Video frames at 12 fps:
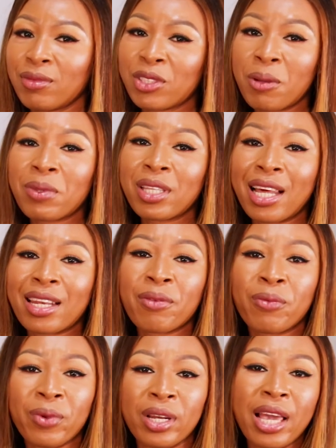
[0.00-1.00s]
something that
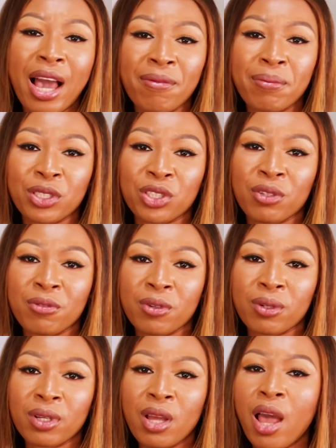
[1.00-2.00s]
they really have passion
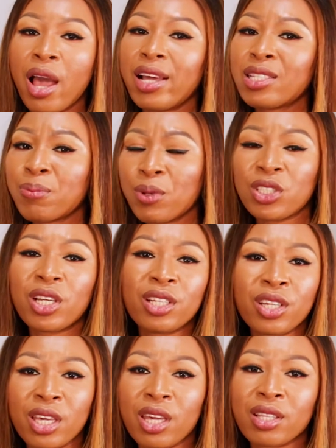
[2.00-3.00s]
for.
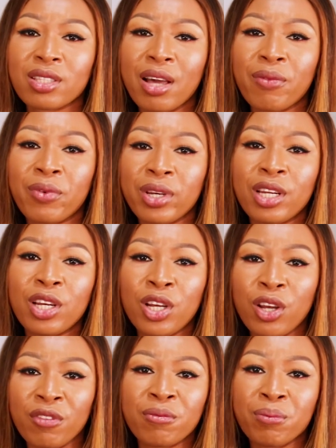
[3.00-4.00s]
Especially kids that really
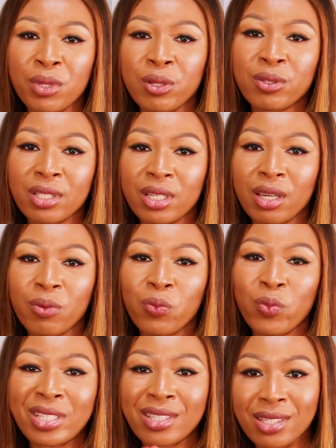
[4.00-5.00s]
love music.
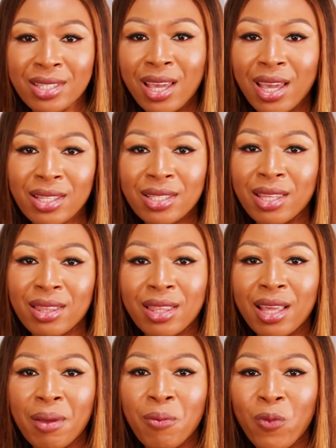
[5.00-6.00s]
We see it
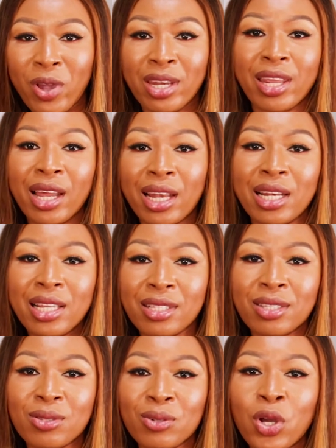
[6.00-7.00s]
in them when they are
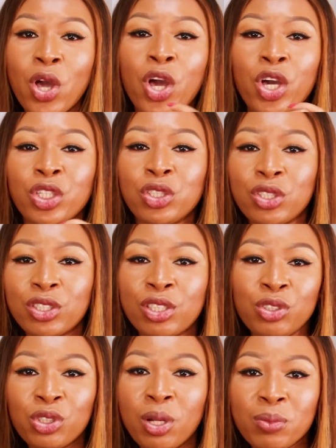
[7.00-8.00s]
little.
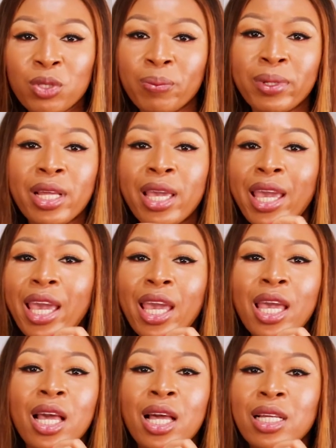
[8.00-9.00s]
Using drum to
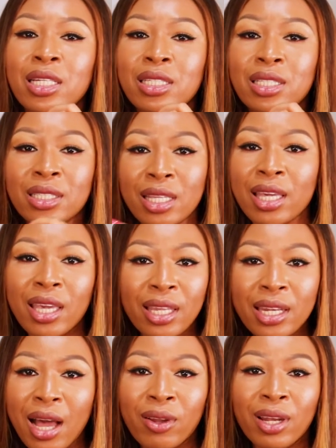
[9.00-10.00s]
play,
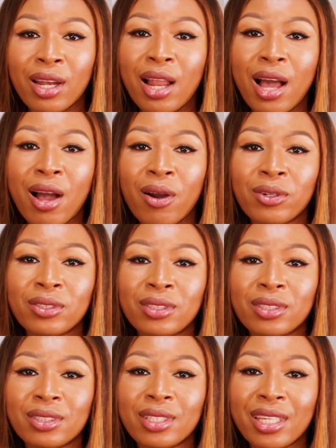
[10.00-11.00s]
singing out
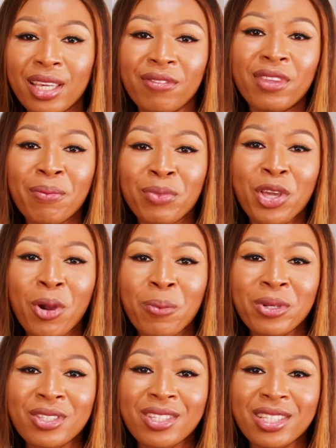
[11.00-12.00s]
loud. Give them the
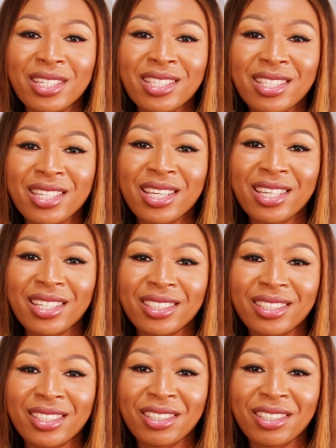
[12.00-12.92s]
opportunity